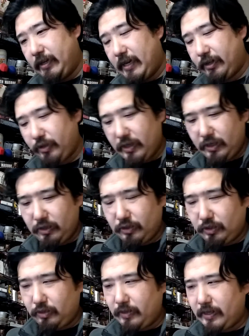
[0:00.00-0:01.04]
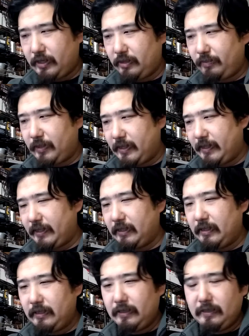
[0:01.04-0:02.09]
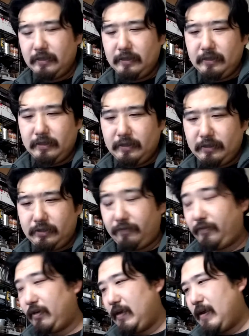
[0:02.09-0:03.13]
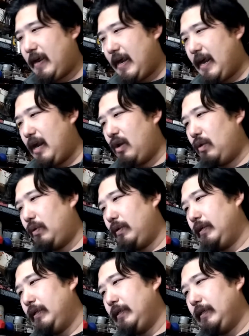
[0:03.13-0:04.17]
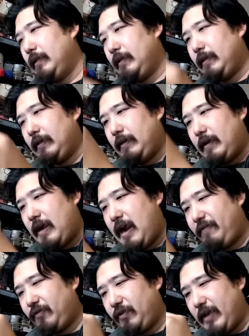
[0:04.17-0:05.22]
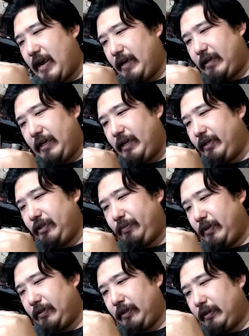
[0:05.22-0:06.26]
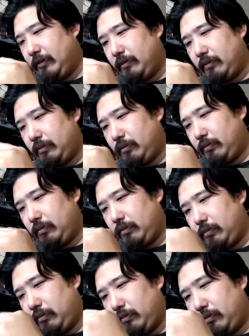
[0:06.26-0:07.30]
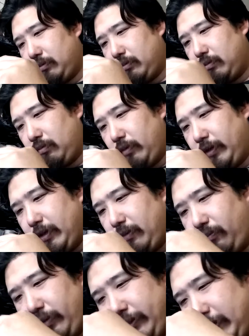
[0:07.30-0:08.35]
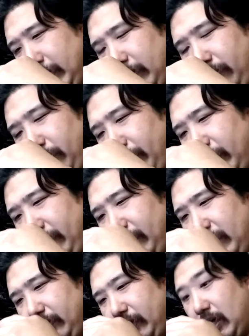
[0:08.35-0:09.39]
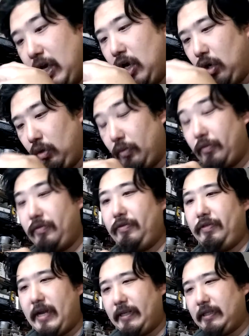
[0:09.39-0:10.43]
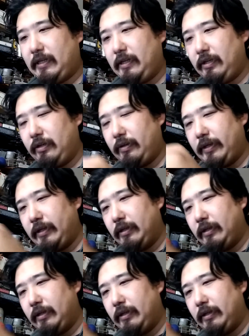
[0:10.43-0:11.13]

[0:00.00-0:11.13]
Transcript: I actually had to use it two-handed at the beginning to figure out how. After that, easy peasy. Once I hit it with my left hand, it's like, oh, that's how you do it.